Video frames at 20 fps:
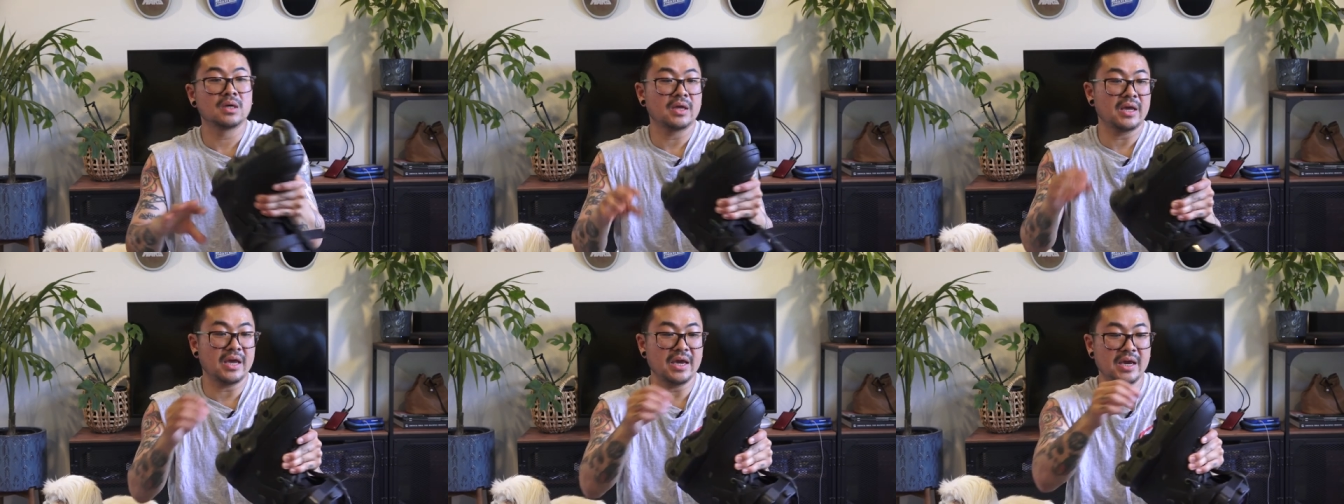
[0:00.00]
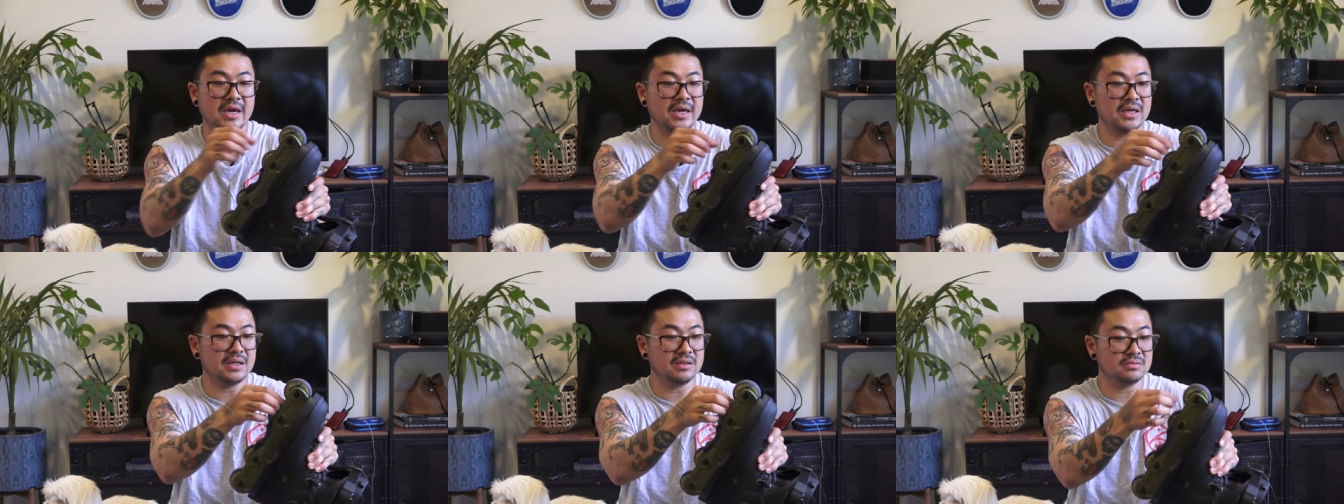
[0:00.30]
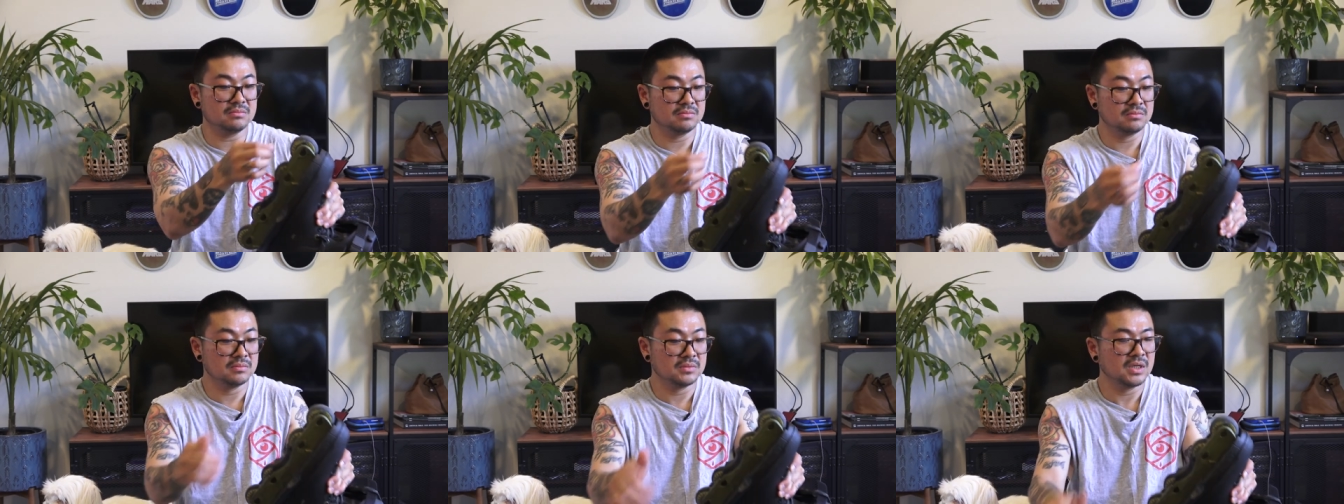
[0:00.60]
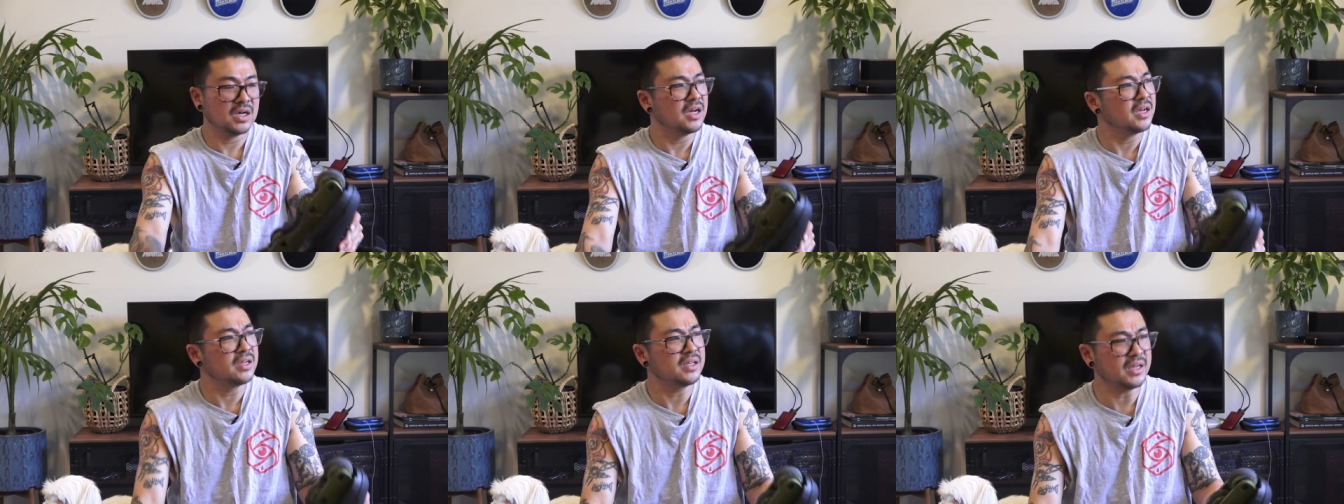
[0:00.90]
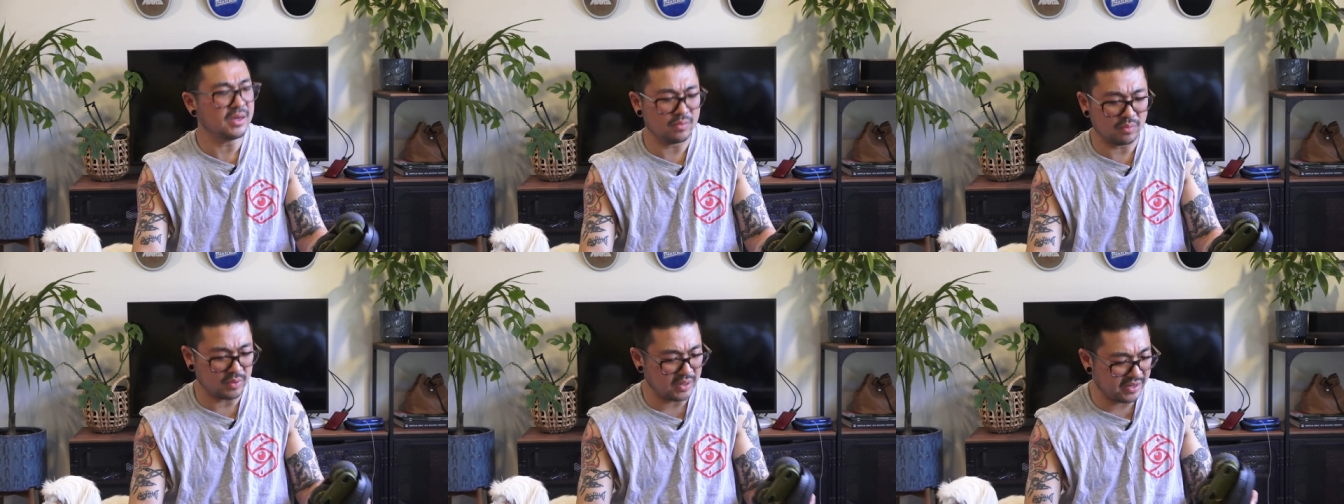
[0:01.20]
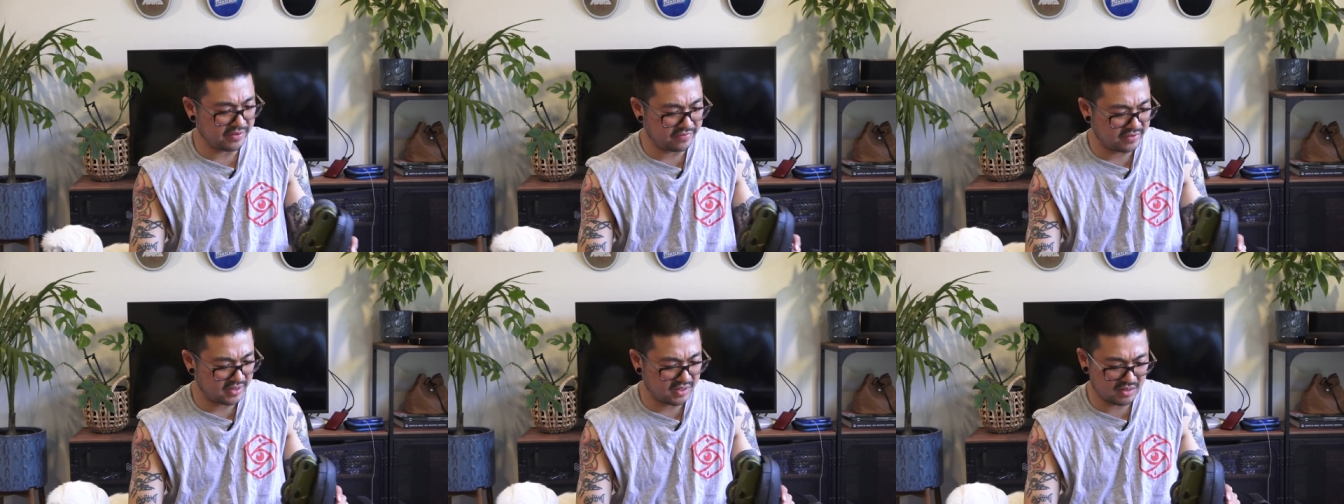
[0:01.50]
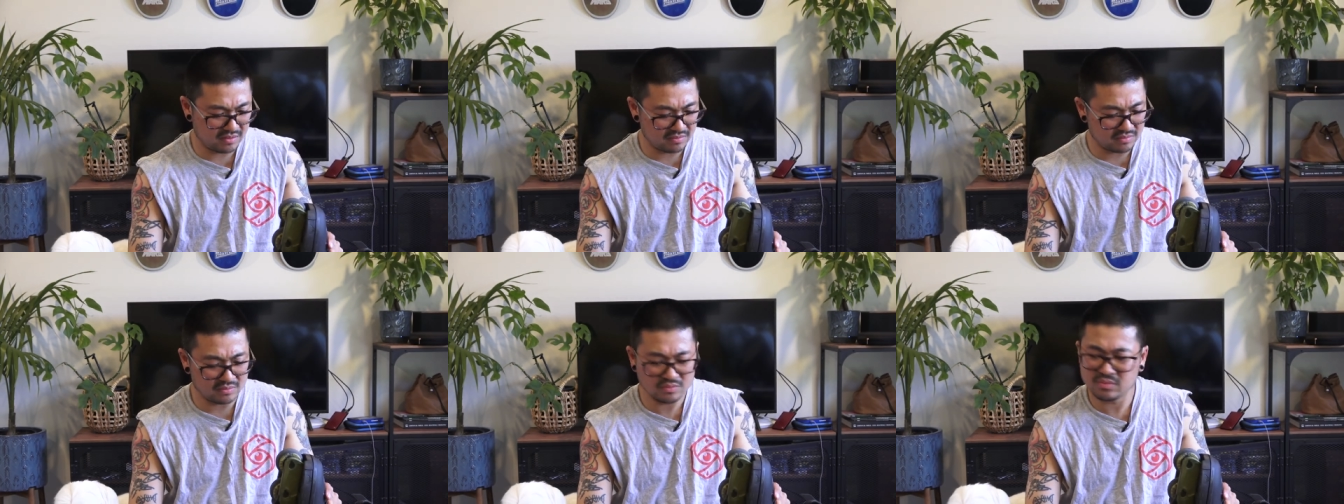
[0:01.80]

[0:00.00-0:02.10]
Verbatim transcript: And yeah, whatever.